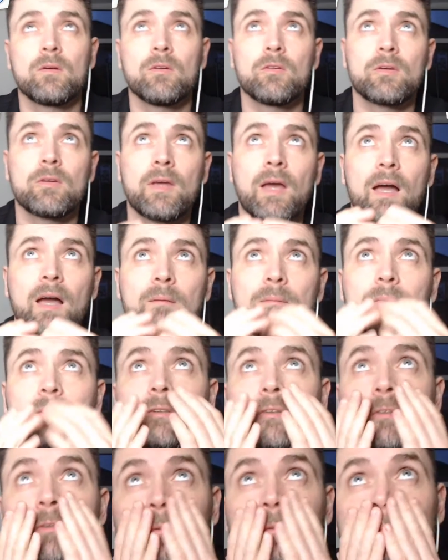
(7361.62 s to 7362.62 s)
Just
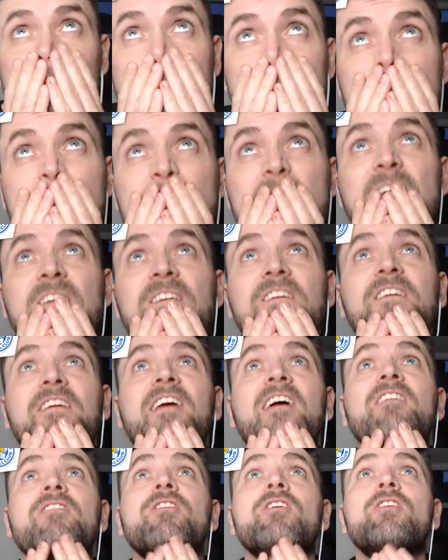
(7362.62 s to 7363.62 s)
garbage. Look at
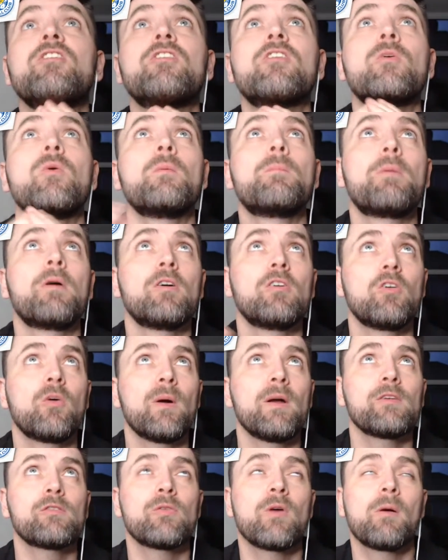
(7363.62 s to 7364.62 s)
Ernie Evans doing
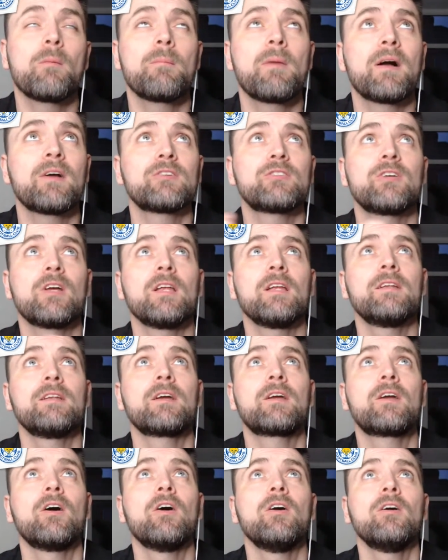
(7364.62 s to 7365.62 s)
pirouettes around Martial in
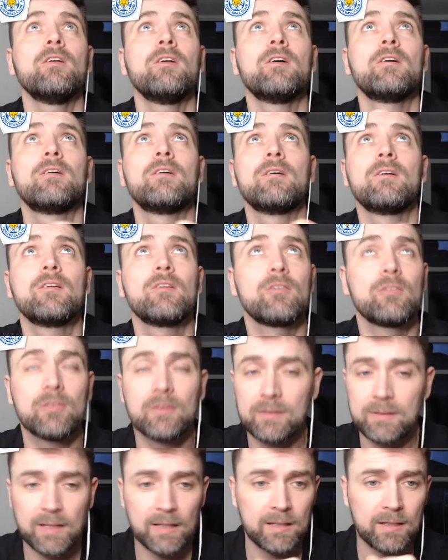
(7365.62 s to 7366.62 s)
the corner.
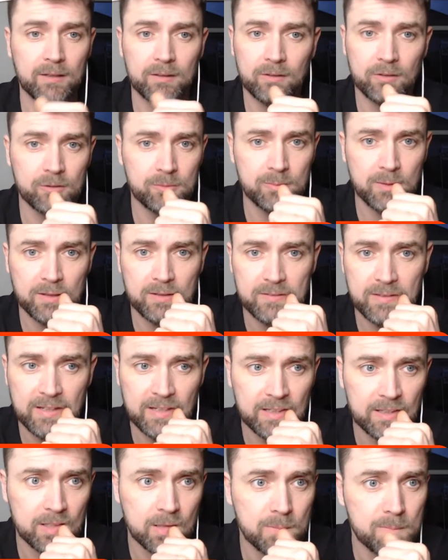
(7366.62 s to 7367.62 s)
It's ridiculous, man.
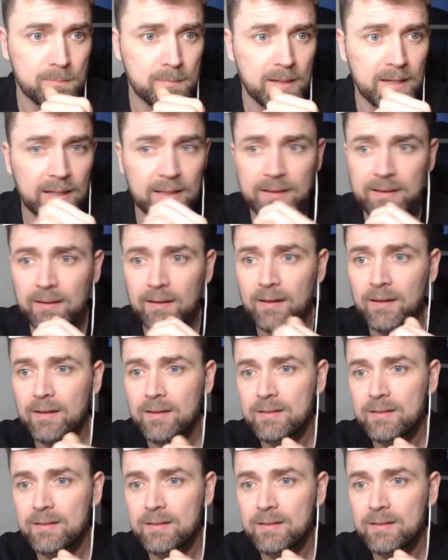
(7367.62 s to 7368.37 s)
Taking the mick.